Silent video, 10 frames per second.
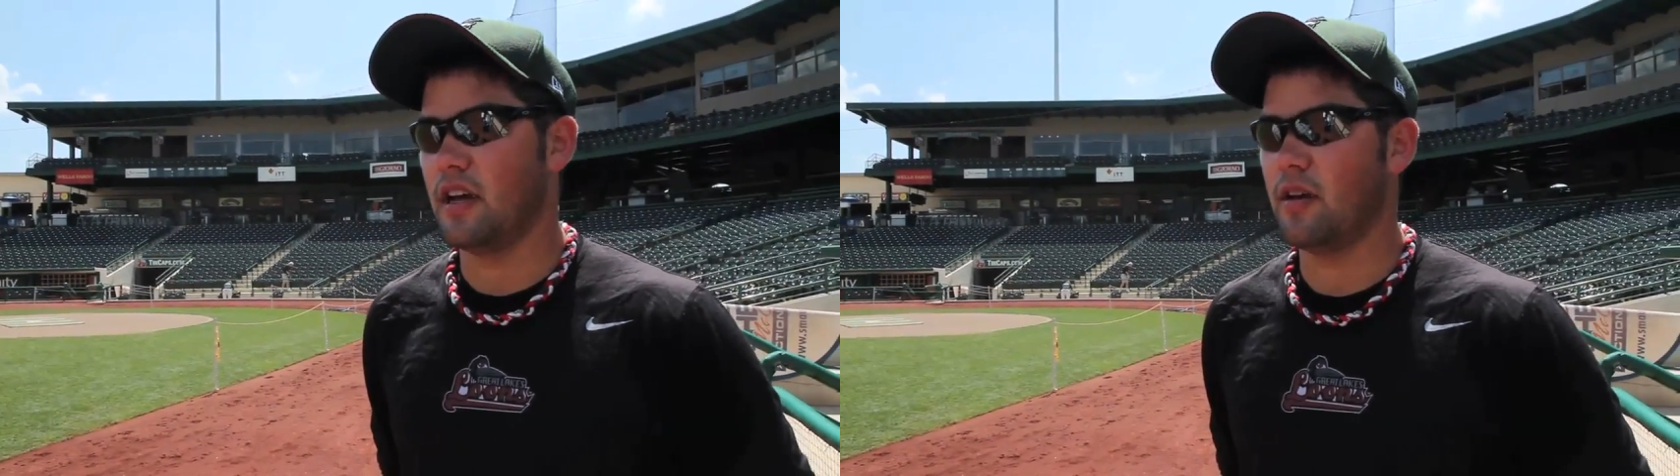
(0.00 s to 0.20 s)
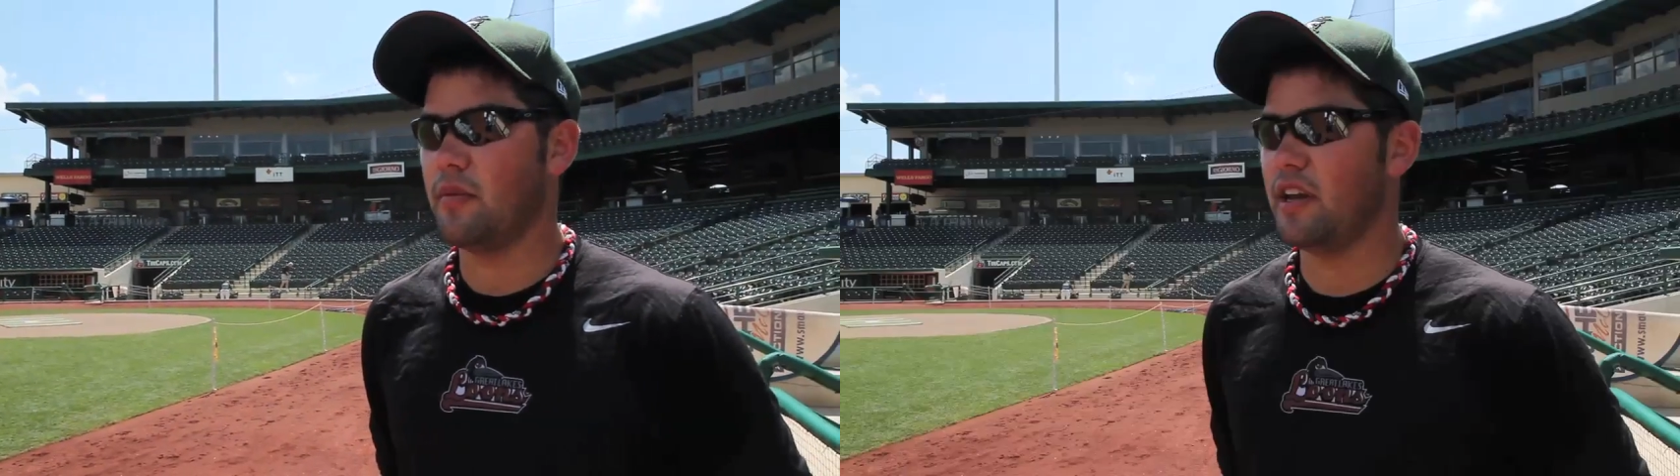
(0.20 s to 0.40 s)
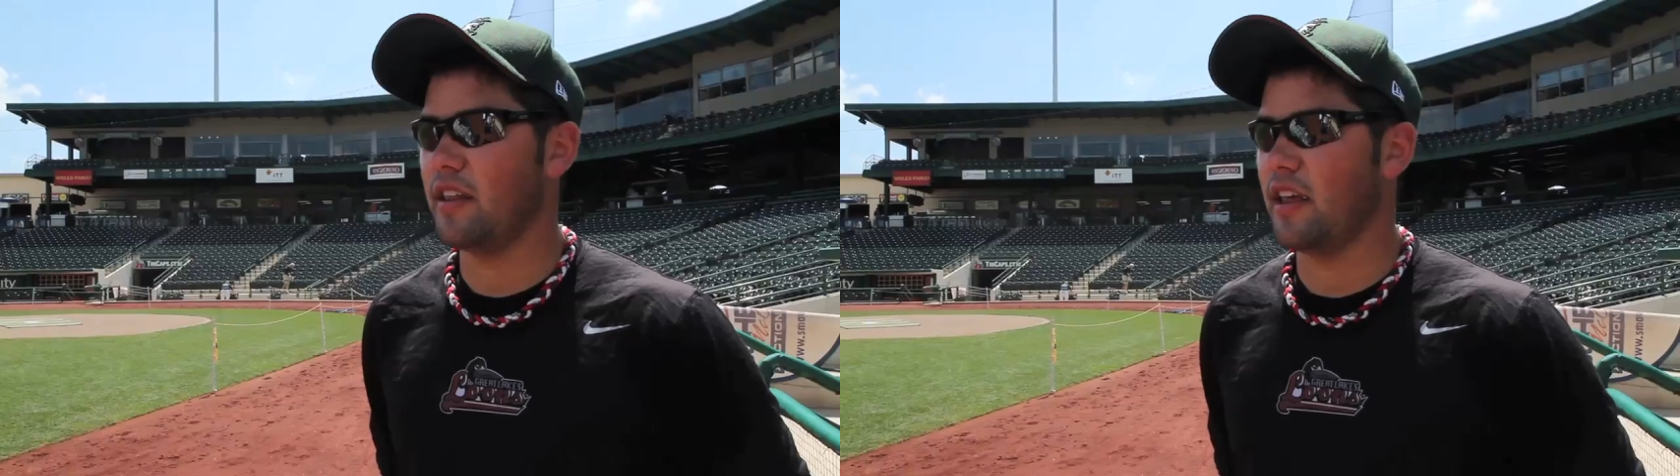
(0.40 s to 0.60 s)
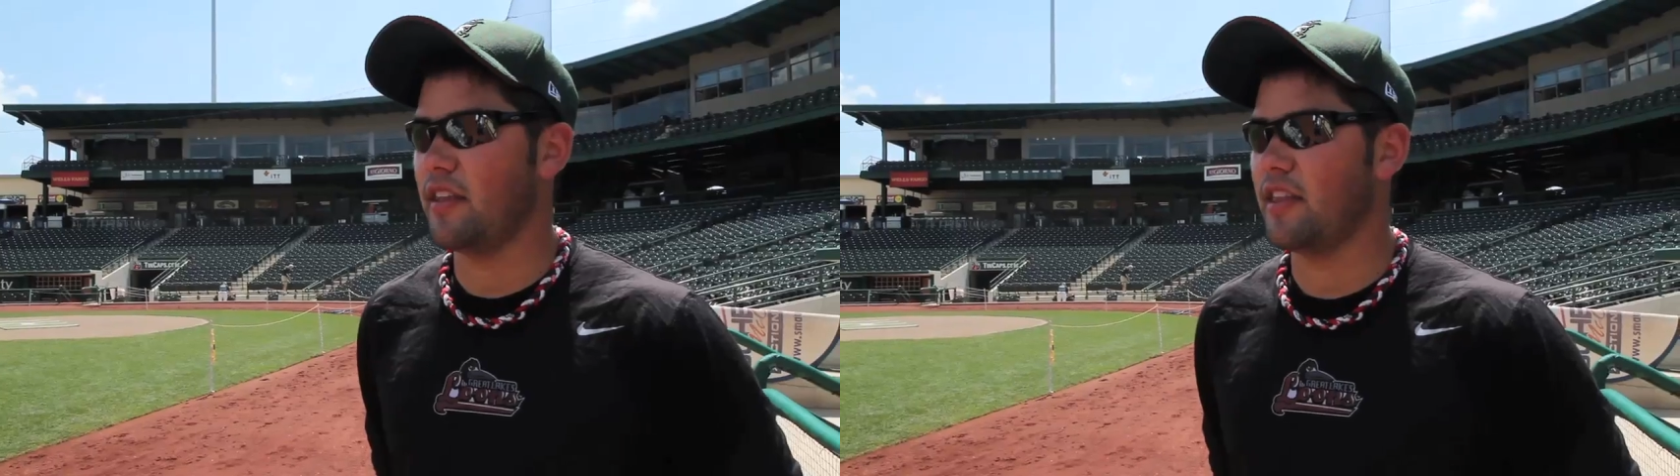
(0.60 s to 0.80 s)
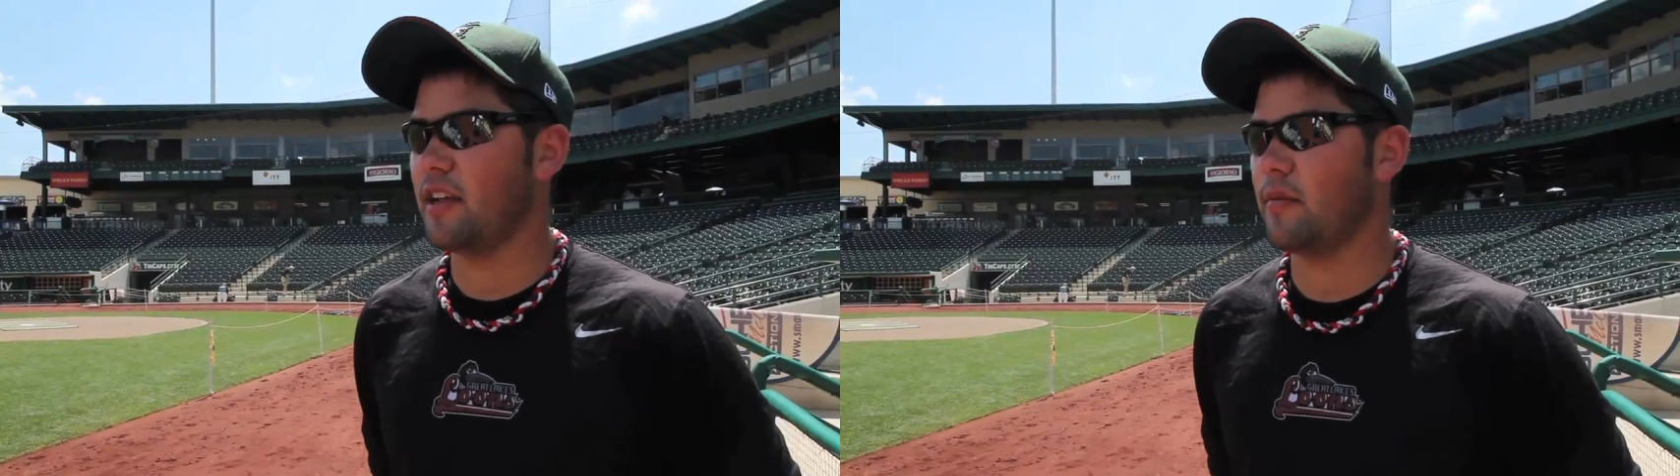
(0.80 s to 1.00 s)
I mean,
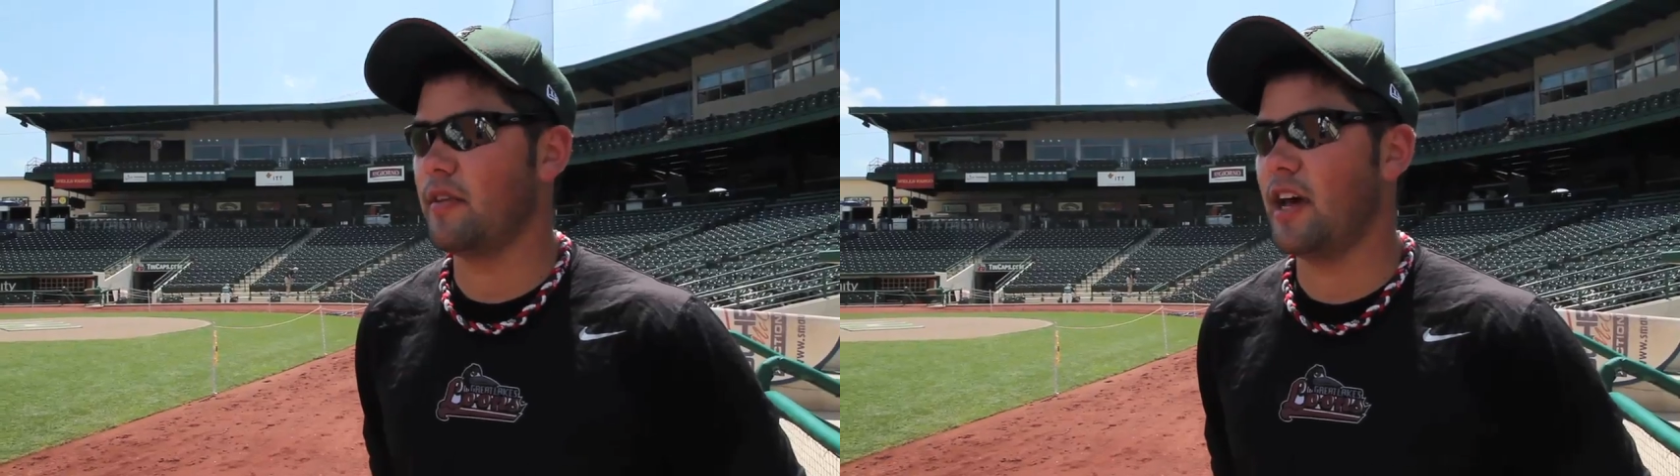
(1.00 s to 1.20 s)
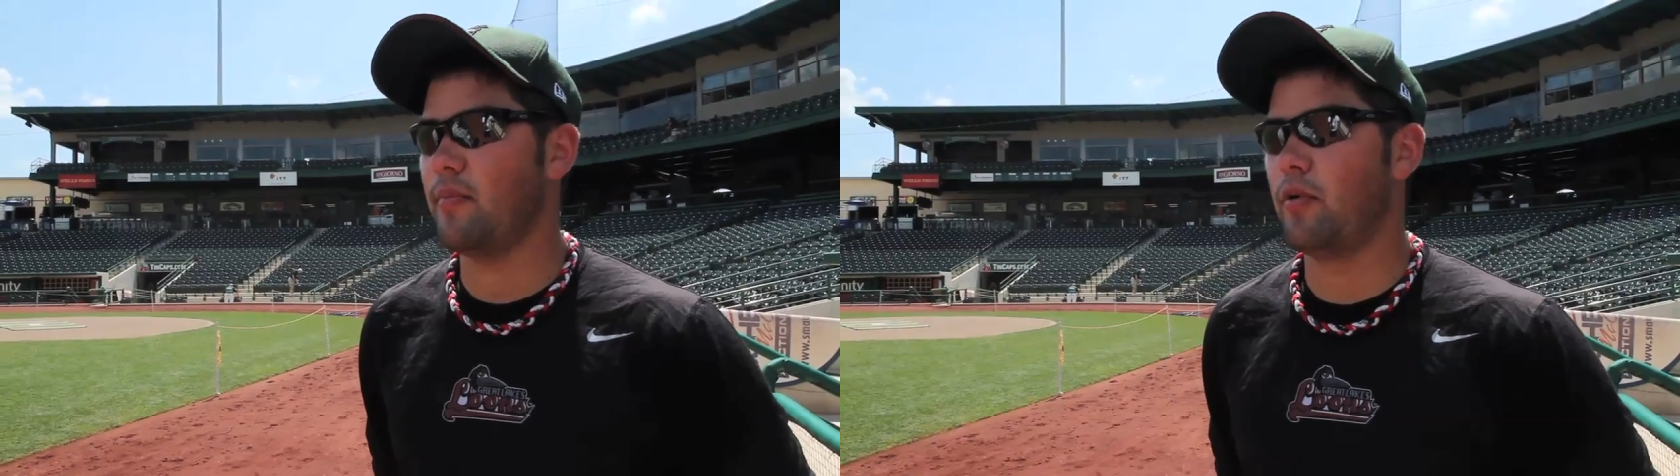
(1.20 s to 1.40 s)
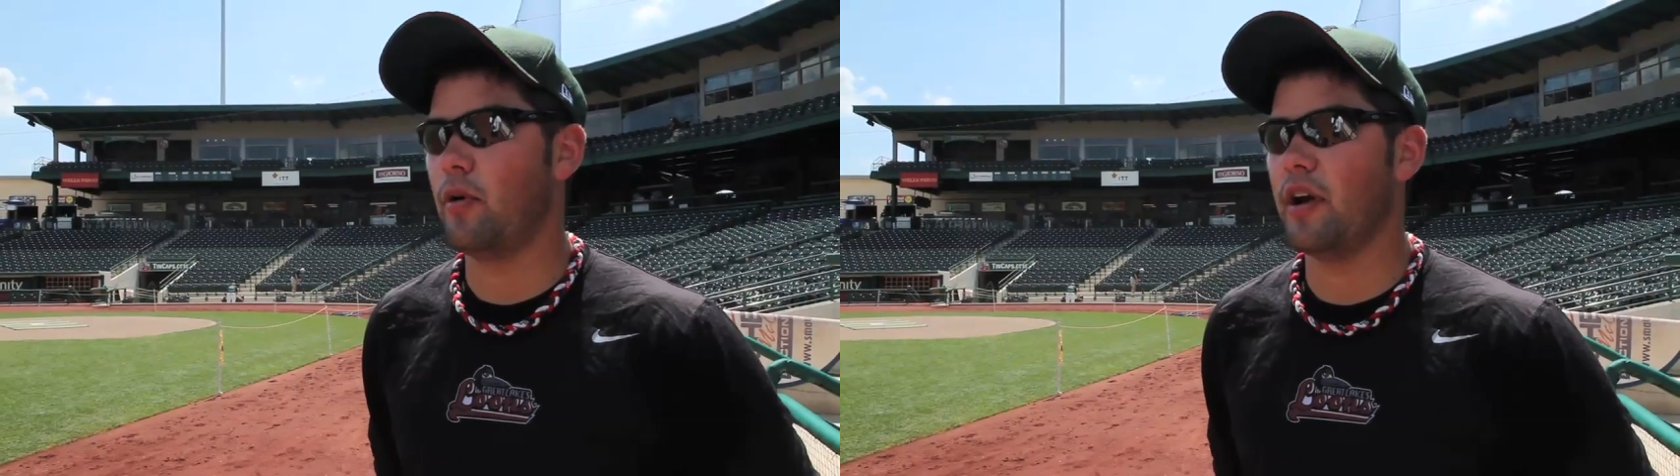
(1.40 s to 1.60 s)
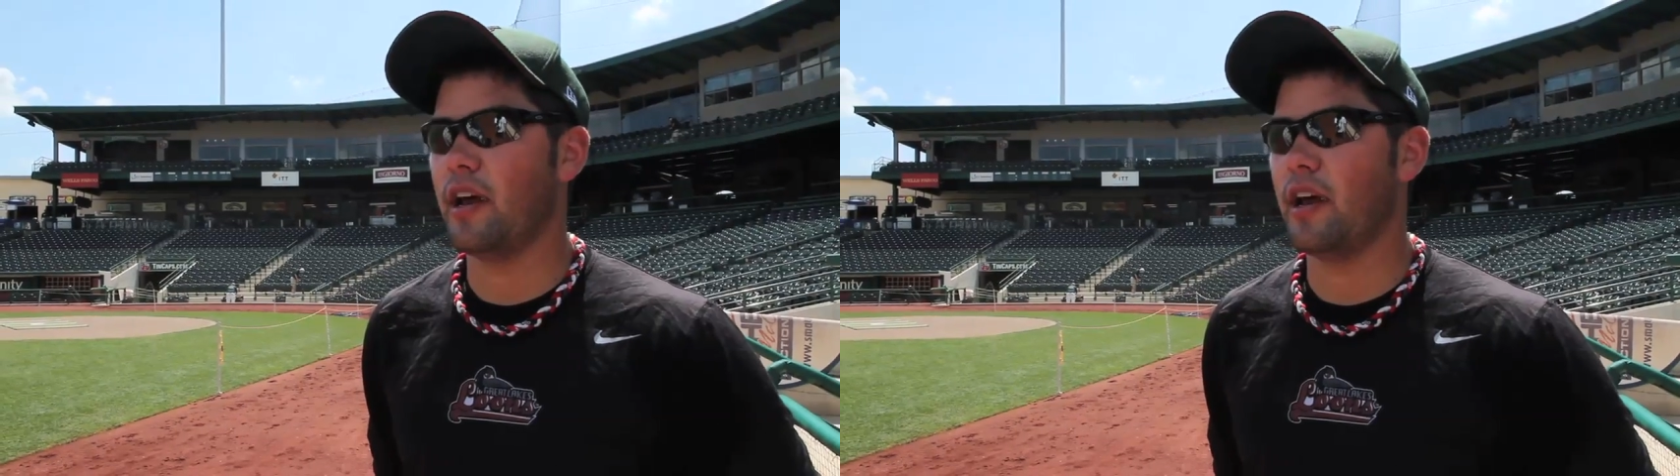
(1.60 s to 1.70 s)
at that point,